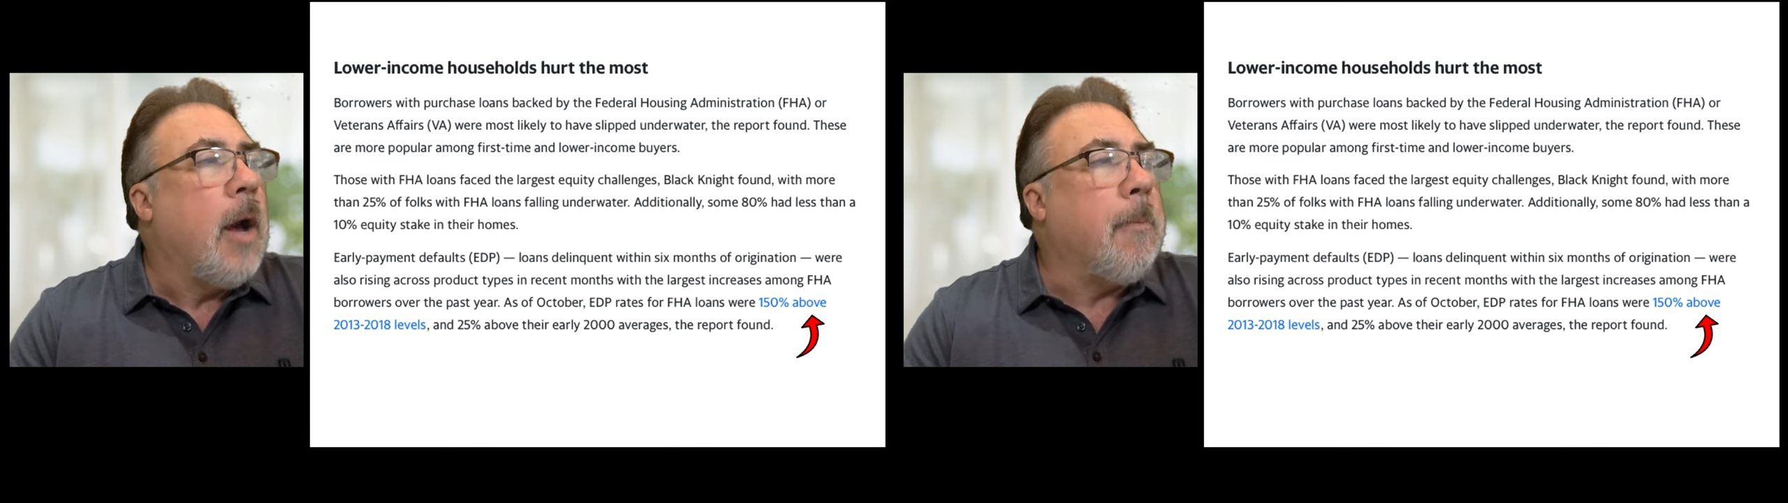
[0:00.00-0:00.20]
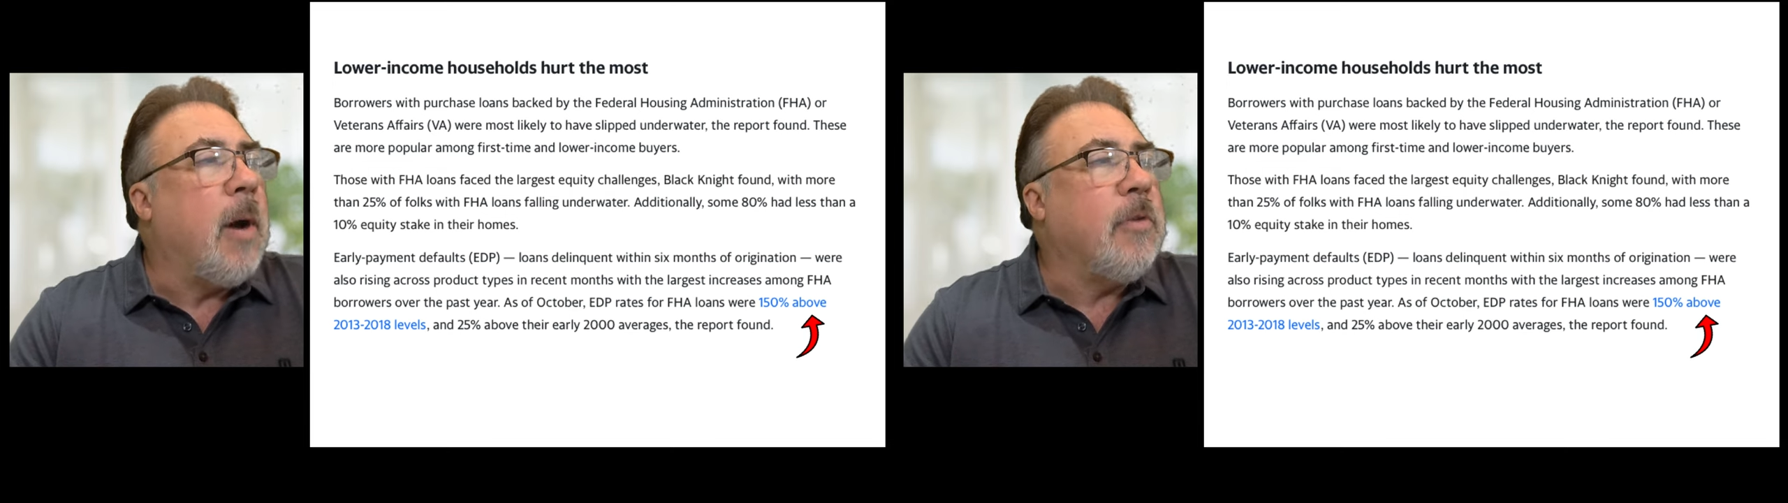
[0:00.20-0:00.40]

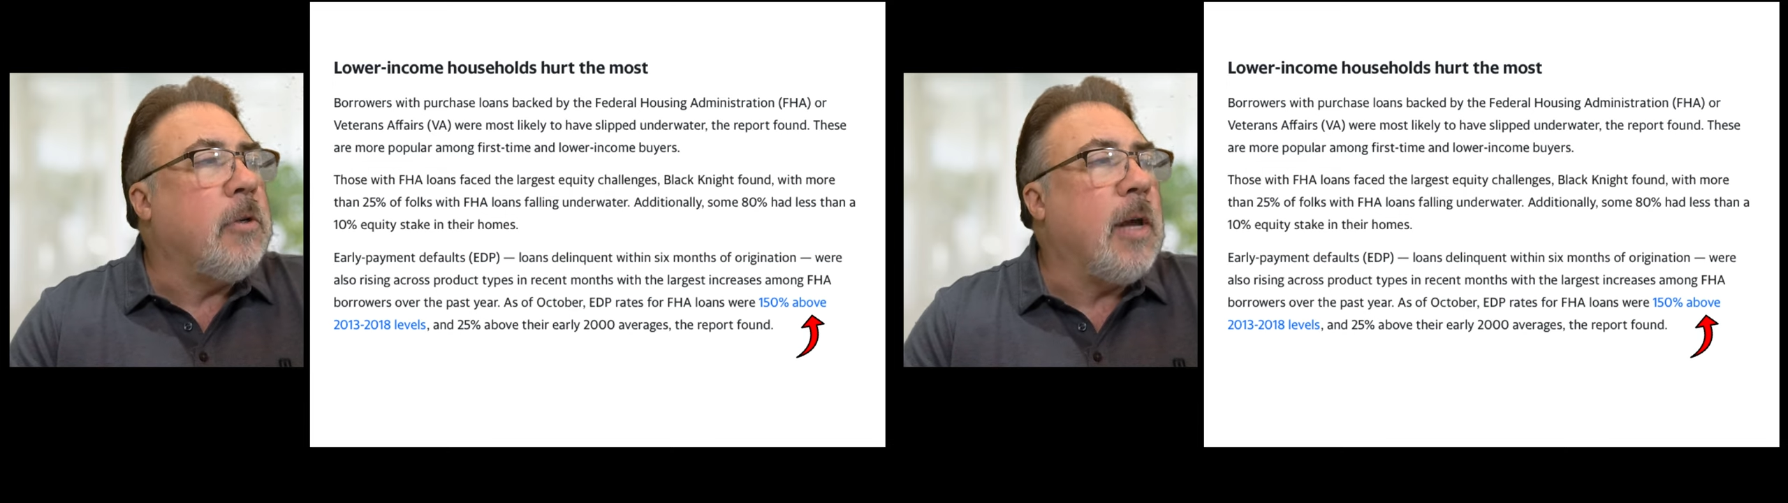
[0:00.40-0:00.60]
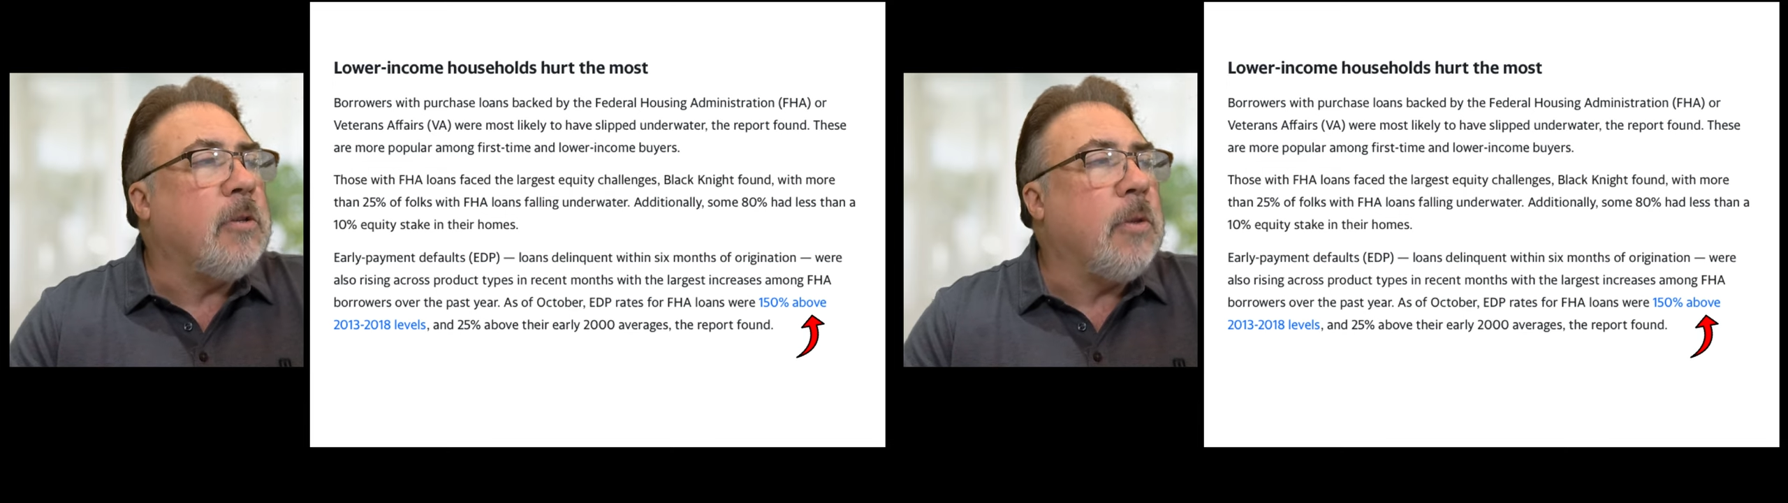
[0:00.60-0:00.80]
above
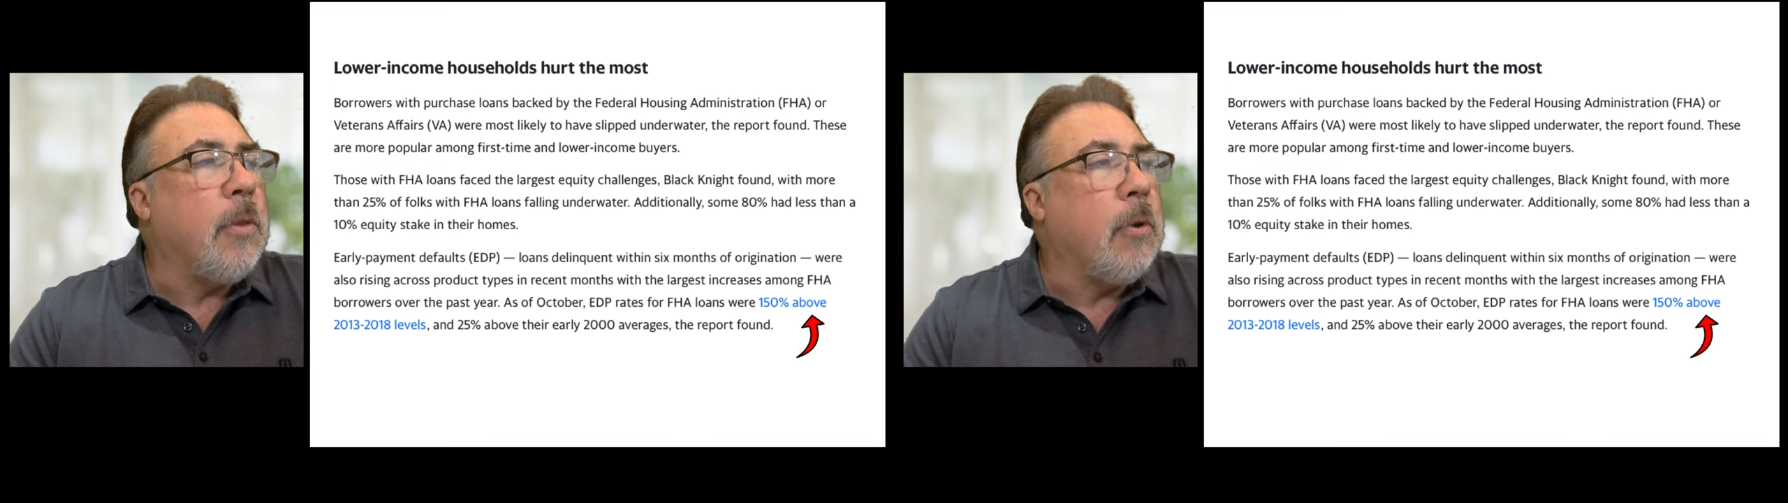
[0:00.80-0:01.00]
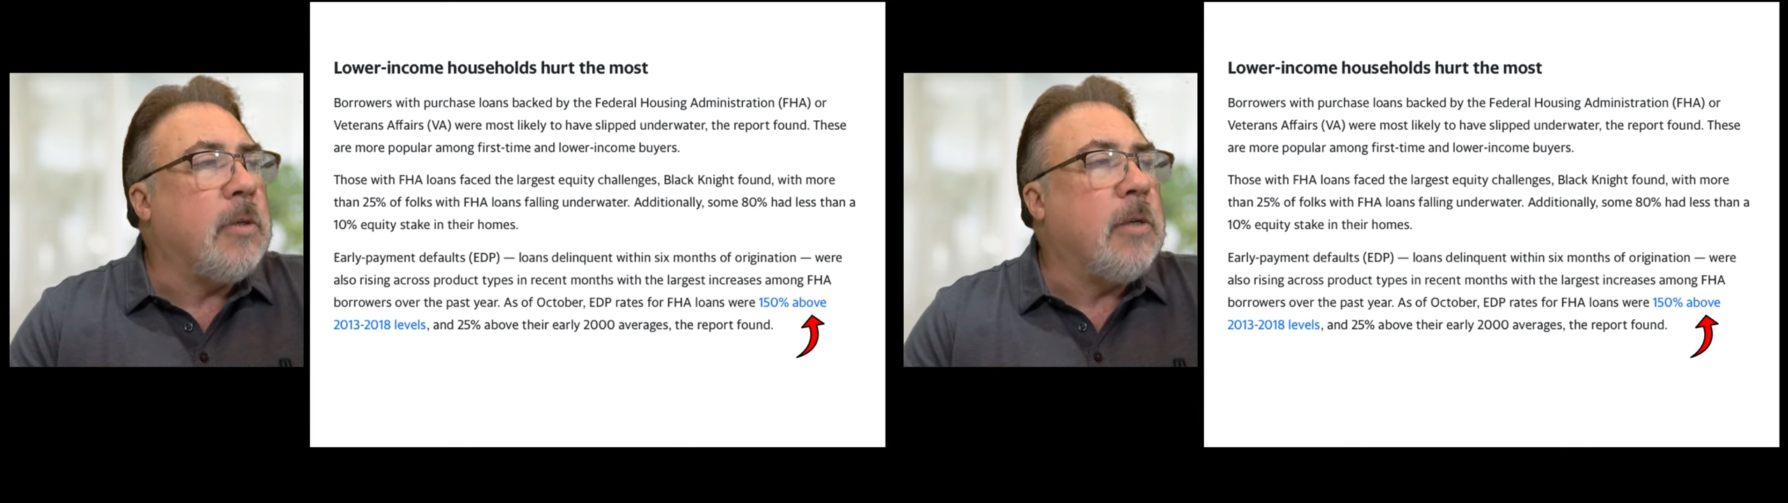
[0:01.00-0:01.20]
the
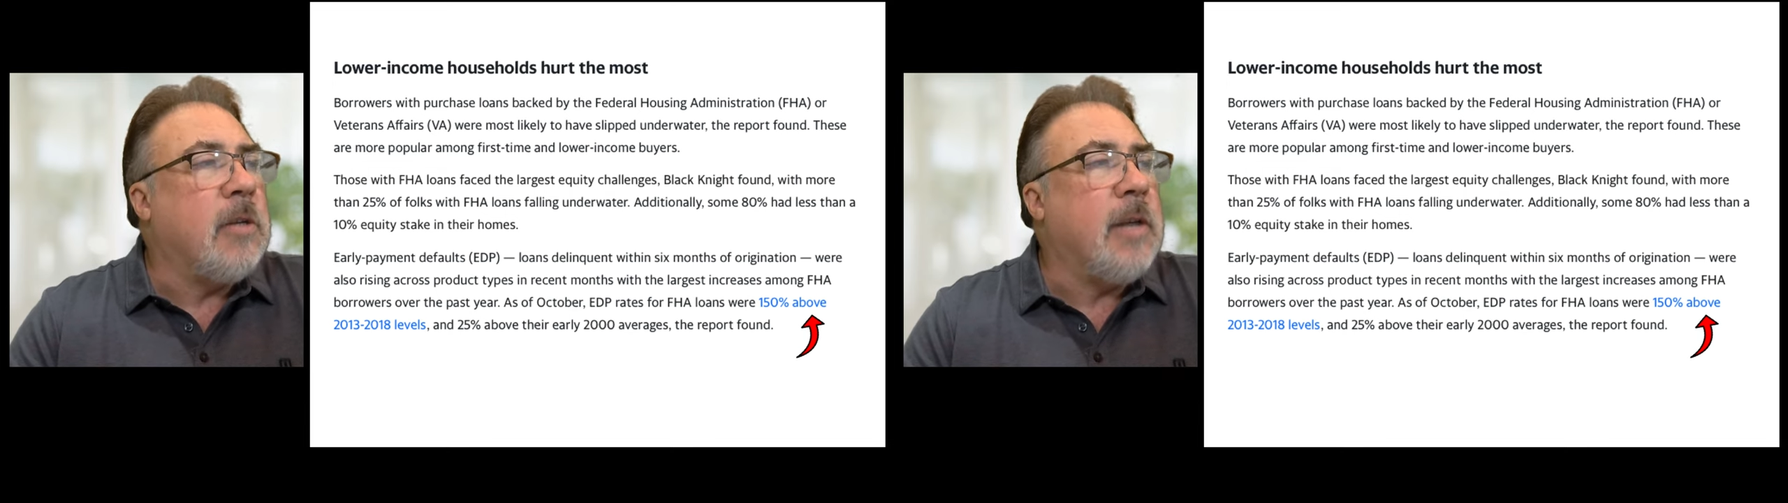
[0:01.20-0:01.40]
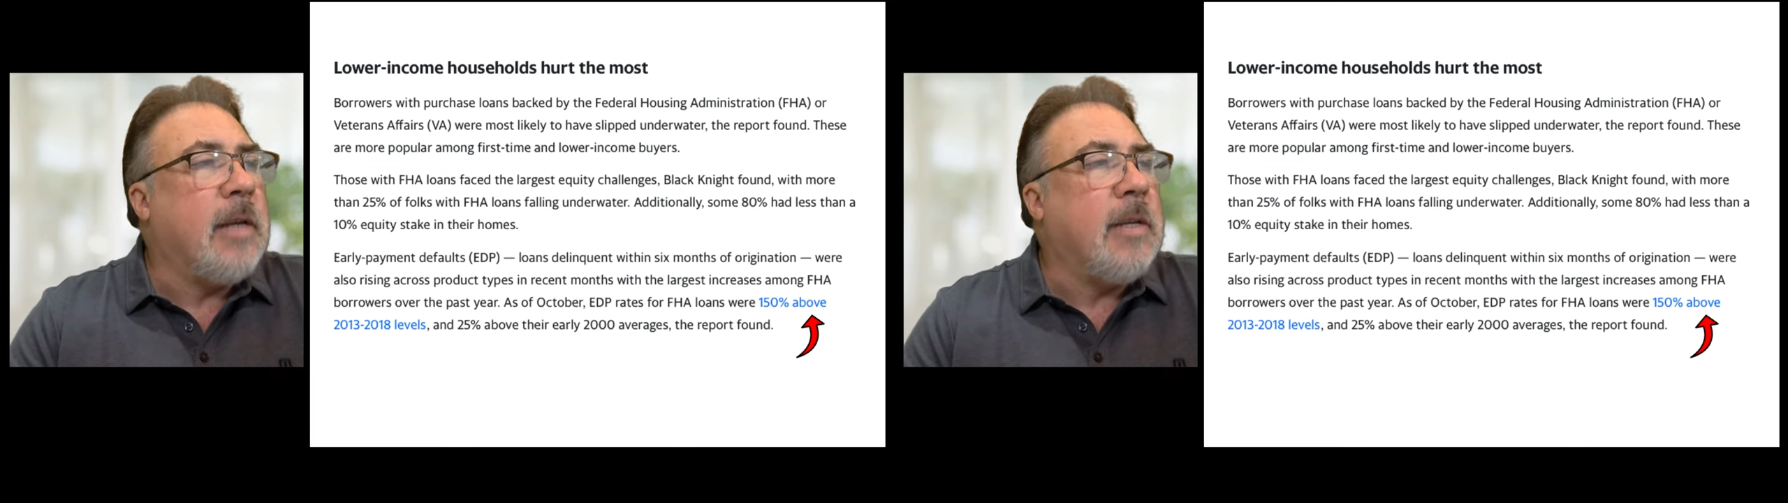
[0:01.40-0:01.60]

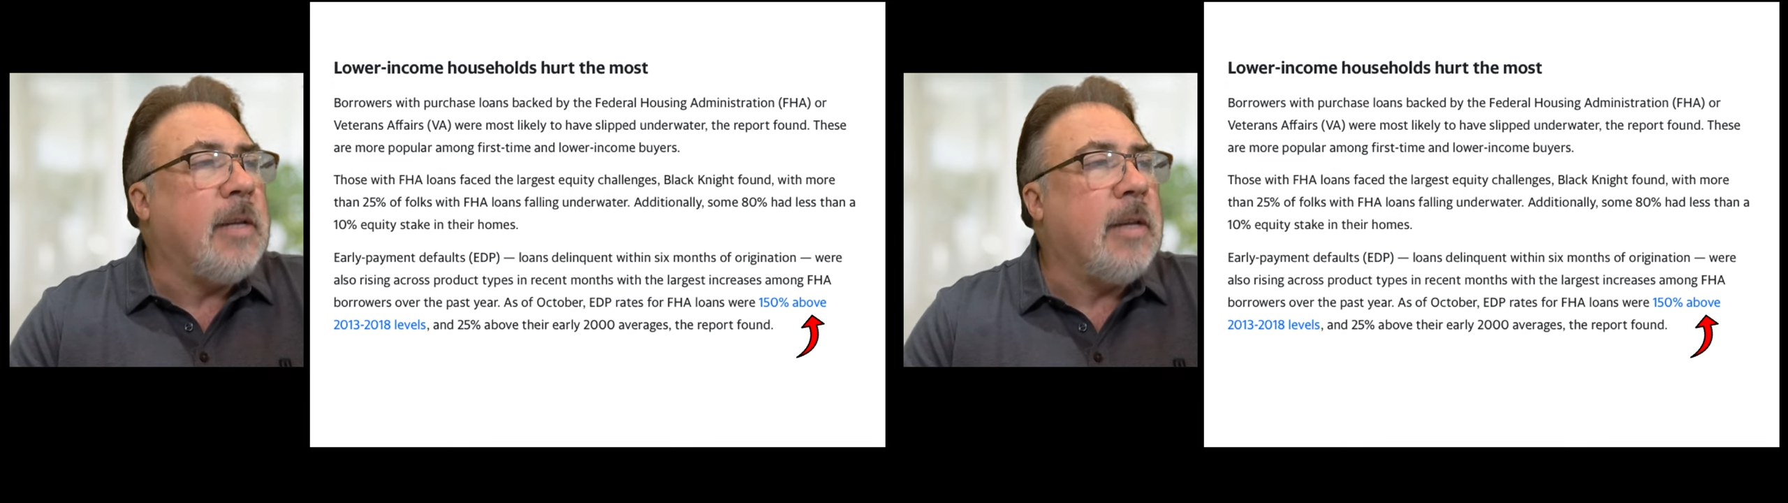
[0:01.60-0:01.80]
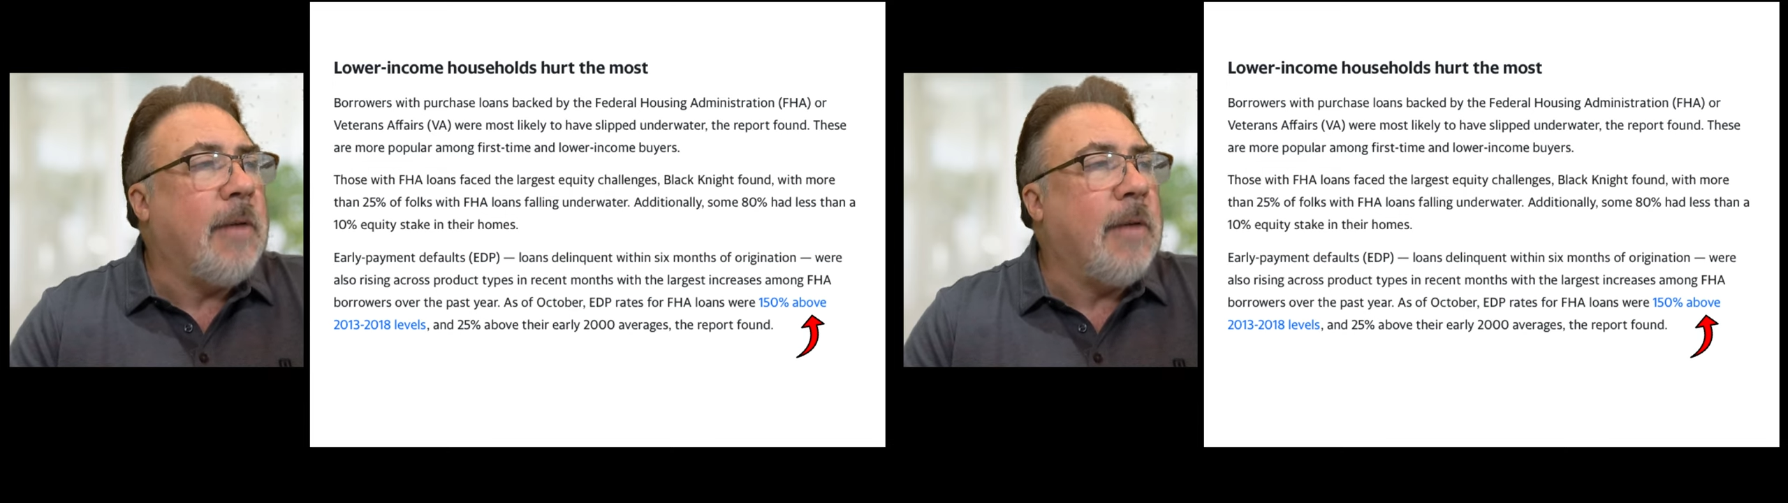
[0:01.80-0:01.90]
2013-2018